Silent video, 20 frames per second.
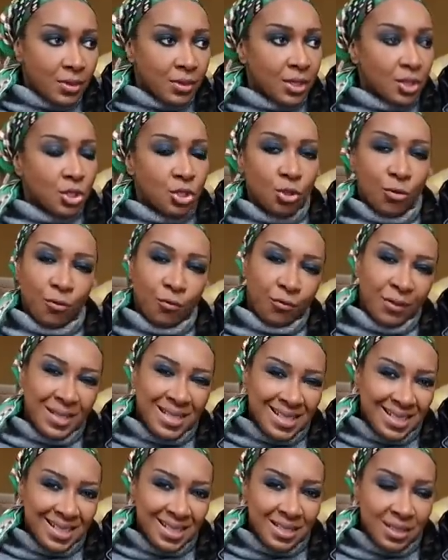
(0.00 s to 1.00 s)
They're too
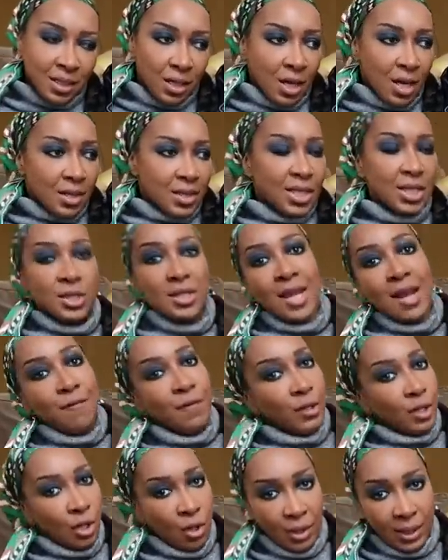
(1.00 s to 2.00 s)
fitted, they're
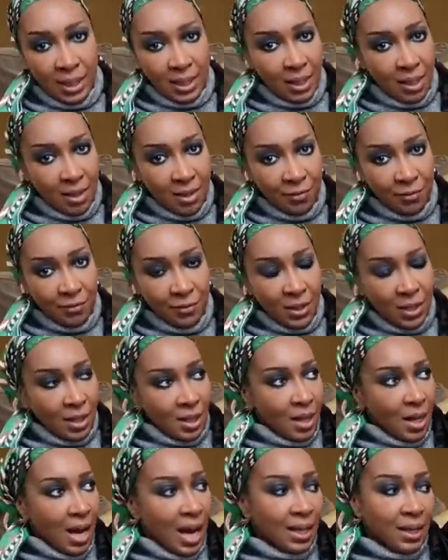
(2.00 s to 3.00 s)
never long enough,
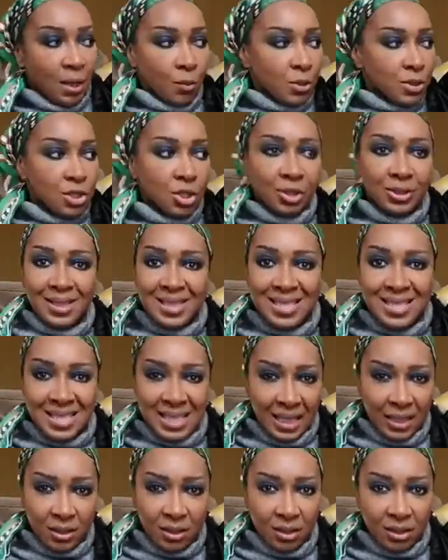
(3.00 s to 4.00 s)
and I wasn't gonna
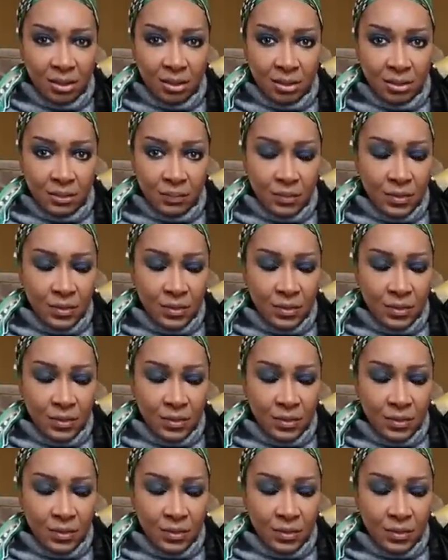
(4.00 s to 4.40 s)
settle.